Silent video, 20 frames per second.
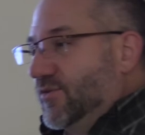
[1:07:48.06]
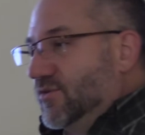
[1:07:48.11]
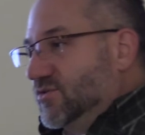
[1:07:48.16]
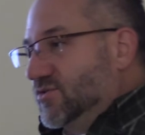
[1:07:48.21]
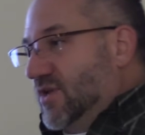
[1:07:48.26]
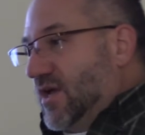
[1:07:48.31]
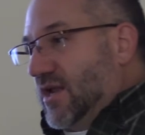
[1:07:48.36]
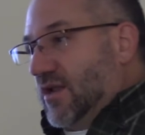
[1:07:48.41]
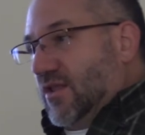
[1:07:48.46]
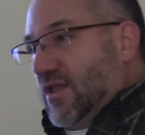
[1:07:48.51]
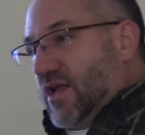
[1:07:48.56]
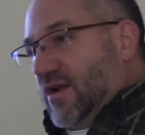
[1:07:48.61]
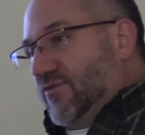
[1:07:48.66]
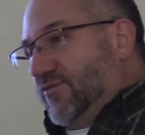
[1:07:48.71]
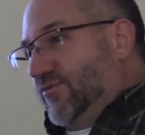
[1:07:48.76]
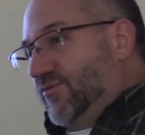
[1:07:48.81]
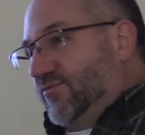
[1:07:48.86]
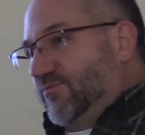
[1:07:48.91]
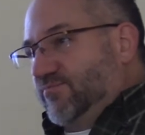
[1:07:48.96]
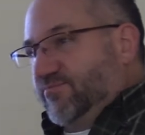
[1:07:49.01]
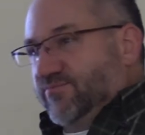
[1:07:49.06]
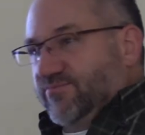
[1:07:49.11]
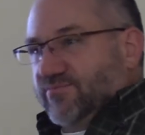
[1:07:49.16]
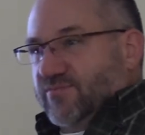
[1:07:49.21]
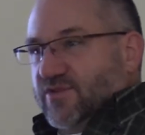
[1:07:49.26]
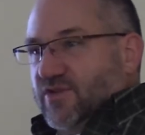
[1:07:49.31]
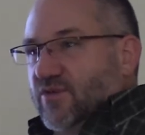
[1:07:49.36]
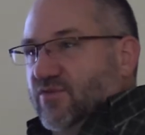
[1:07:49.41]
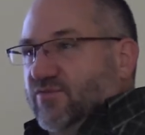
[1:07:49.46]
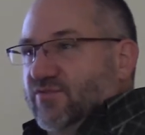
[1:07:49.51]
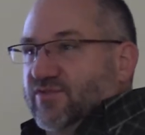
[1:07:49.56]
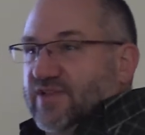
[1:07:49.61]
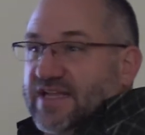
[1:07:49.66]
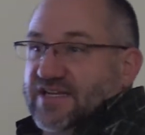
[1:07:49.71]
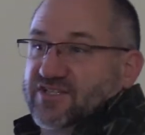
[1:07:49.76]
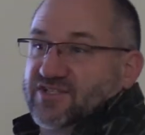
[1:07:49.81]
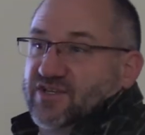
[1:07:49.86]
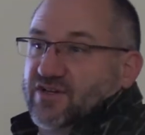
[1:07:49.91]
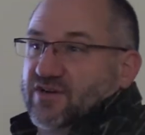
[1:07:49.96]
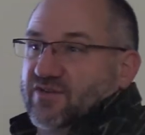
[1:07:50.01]
there's not a lot of you know,
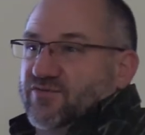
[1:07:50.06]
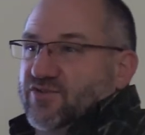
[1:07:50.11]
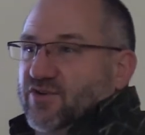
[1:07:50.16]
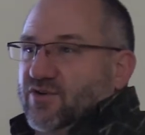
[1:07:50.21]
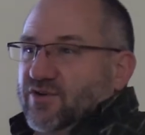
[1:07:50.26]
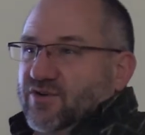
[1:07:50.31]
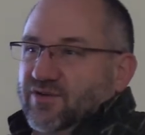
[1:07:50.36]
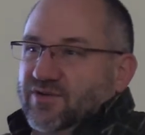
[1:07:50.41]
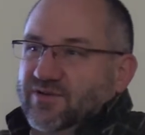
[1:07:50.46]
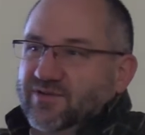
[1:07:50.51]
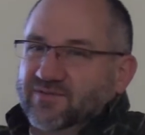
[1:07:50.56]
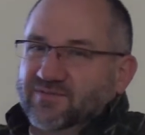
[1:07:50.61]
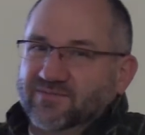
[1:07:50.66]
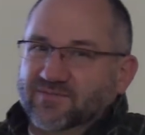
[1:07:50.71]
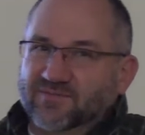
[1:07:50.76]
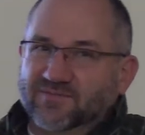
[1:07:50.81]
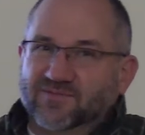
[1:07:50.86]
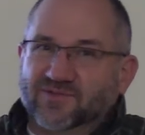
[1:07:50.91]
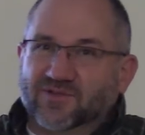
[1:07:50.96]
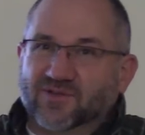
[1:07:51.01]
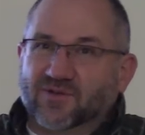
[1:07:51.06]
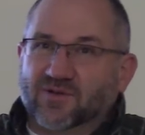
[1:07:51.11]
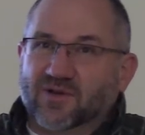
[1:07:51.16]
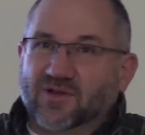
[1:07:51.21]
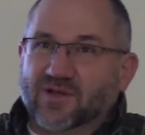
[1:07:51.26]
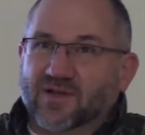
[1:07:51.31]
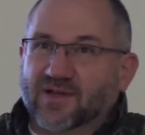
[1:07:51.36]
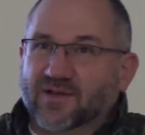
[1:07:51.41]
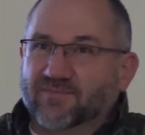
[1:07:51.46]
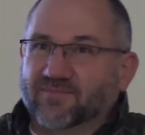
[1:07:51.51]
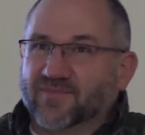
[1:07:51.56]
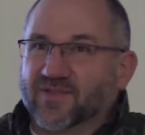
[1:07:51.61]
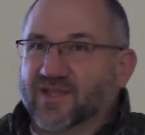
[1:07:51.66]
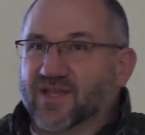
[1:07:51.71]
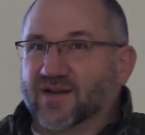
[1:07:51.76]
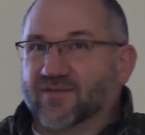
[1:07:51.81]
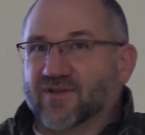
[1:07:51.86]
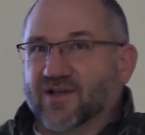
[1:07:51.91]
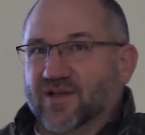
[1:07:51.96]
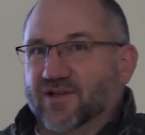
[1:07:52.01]
flex there. If you're you know,
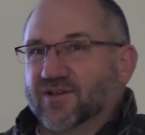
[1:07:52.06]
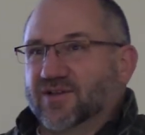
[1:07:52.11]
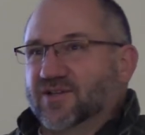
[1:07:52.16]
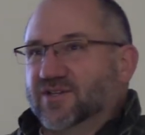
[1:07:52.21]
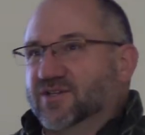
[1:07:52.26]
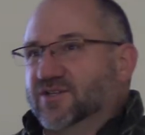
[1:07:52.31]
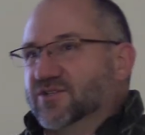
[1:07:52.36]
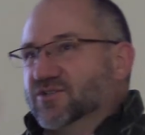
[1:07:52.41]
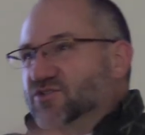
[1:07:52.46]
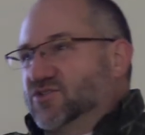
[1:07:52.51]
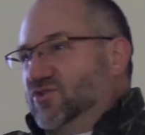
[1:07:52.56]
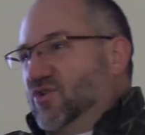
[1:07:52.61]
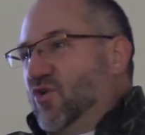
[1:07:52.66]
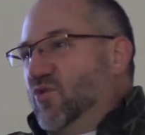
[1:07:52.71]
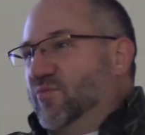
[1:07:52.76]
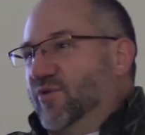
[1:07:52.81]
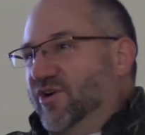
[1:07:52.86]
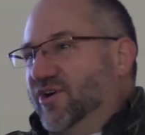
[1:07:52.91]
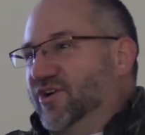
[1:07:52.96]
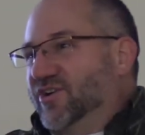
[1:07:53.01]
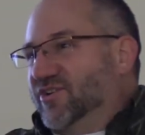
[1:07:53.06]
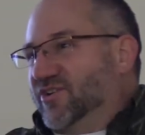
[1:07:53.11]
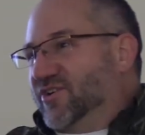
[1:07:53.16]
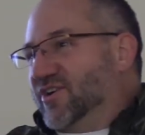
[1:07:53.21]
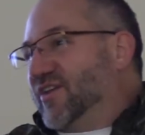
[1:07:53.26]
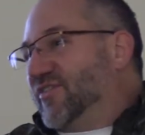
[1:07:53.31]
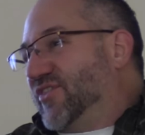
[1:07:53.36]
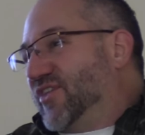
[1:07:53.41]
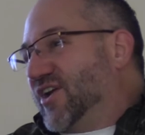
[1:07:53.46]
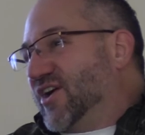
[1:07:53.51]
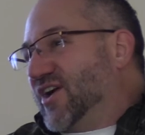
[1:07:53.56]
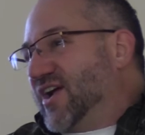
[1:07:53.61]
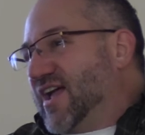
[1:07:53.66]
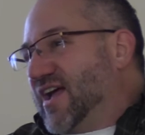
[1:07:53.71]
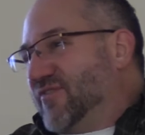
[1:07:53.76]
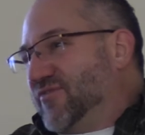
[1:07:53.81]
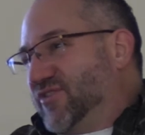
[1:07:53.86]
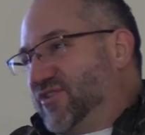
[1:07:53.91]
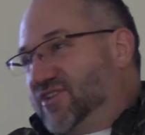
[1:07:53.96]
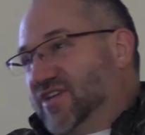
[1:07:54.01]
kind of a snowbird, you're not there
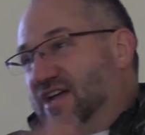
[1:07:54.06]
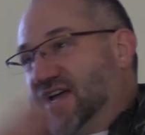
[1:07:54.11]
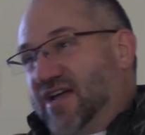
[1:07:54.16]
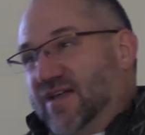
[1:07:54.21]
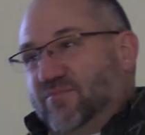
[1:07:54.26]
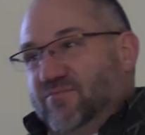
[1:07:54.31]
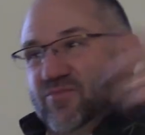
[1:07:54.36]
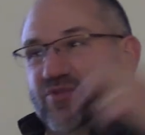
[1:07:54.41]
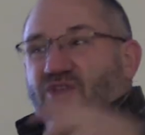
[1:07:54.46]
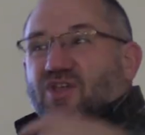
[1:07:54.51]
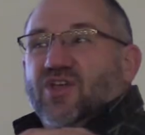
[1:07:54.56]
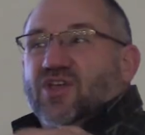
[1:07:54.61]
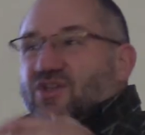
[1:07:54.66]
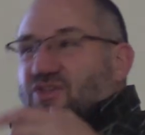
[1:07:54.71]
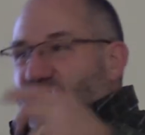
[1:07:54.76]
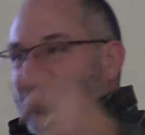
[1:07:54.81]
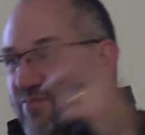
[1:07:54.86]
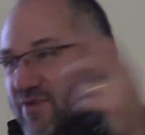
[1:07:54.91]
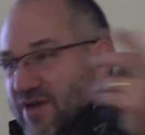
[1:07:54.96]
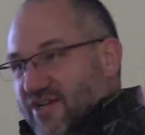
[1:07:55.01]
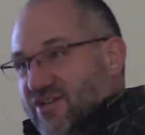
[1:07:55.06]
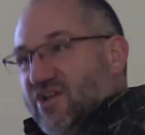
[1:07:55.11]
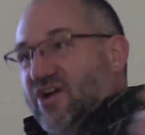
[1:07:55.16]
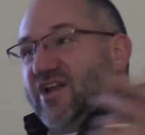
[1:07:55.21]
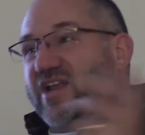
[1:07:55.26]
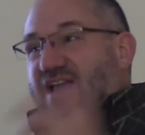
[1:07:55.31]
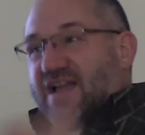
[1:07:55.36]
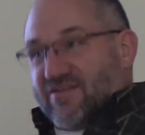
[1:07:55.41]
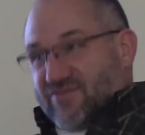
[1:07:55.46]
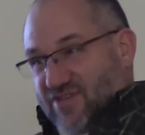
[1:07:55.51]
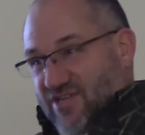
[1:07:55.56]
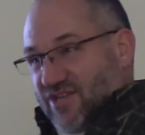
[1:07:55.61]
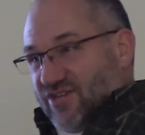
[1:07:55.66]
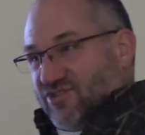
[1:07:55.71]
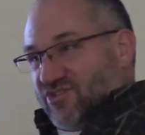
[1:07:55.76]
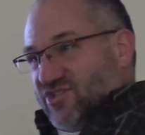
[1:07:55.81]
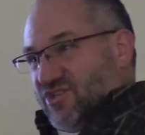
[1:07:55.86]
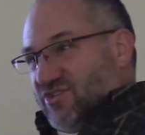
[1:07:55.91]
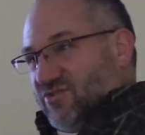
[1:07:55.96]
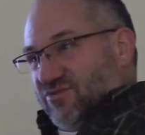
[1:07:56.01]
half the time, you might not have the
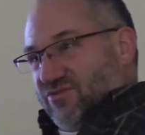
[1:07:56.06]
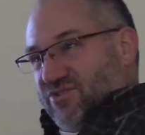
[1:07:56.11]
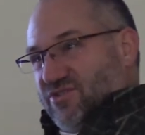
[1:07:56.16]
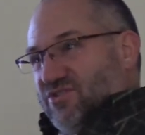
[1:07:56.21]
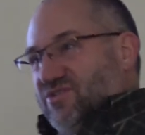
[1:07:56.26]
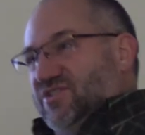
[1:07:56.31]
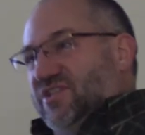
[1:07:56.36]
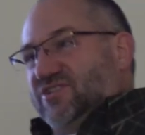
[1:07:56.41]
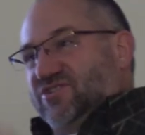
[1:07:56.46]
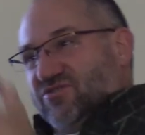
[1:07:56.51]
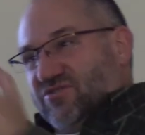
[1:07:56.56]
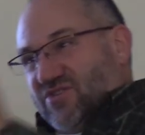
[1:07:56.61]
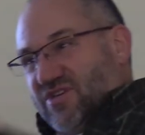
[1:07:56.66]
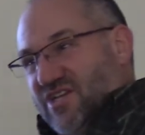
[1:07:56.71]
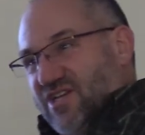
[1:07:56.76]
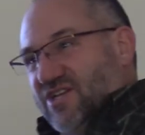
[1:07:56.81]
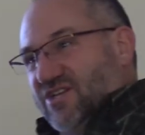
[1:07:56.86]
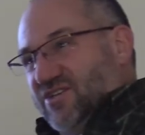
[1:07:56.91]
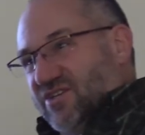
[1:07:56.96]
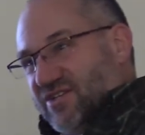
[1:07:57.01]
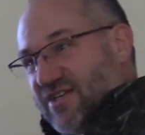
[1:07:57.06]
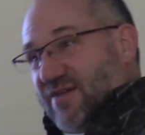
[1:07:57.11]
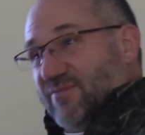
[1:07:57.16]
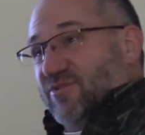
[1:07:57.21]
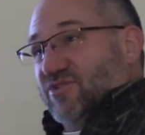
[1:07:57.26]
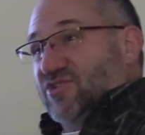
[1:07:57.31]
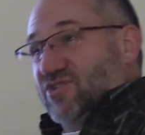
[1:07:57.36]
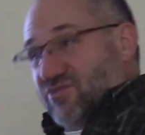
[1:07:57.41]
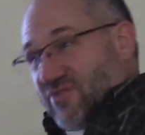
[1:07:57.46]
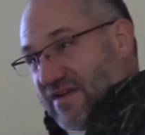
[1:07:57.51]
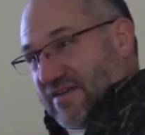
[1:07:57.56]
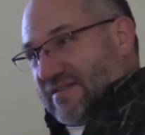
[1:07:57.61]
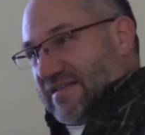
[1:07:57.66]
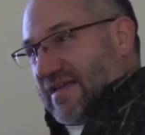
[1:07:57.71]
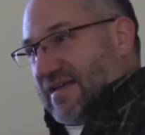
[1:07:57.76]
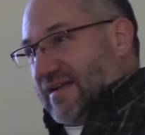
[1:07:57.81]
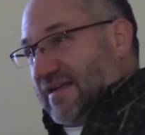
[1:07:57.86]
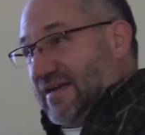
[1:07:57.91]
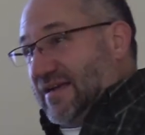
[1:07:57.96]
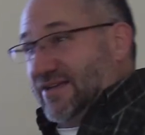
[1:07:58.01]
energy usage that you need to demonstrate
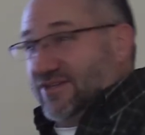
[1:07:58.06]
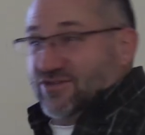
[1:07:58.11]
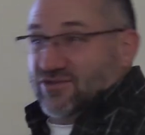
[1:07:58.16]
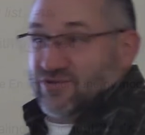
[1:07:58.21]
that high